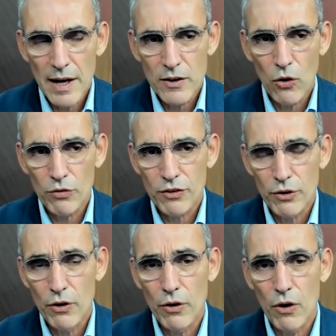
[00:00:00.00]

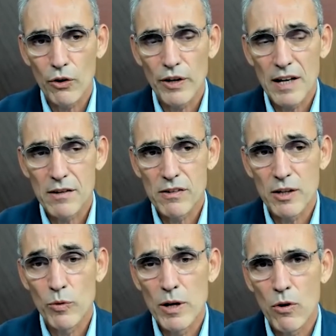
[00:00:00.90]
other organizers,
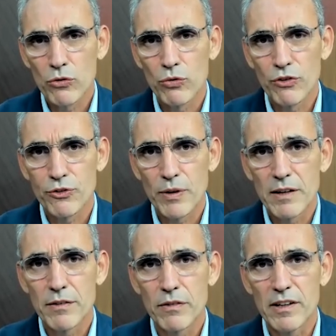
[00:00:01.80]
and we want to
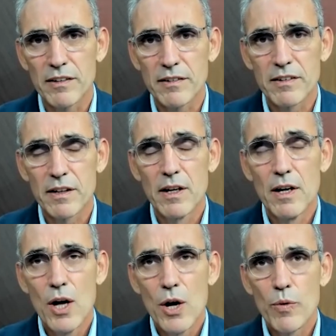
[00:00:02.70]
strengthen this.
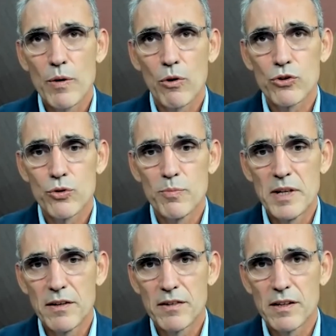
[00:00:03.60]
We want to
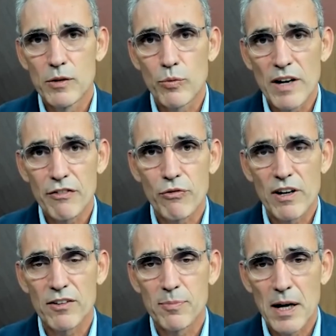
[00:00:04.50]
be the
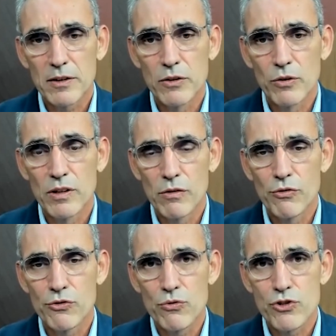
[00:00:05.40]
reference partner in the
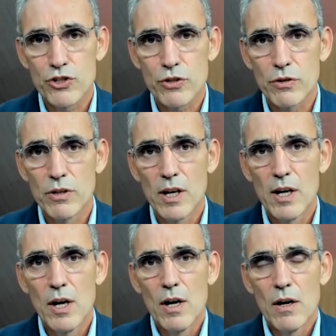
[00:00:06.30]
future,
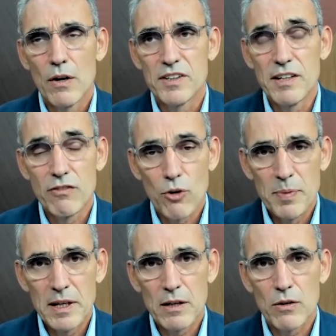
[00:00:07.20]

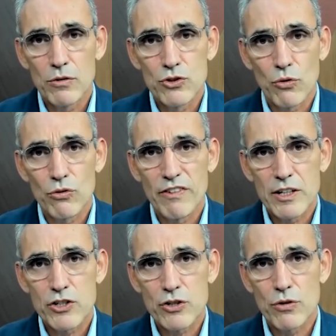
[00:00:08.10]
developing a joint
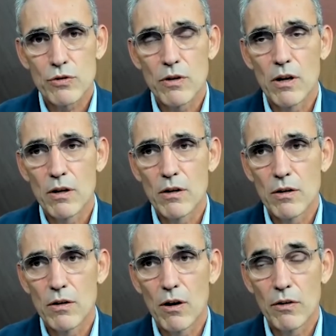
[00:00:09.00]
venture
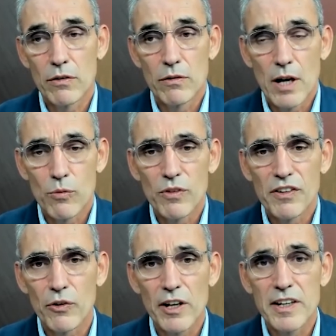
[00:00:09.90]
on
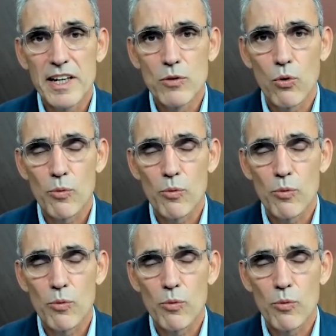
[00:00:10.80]
an equal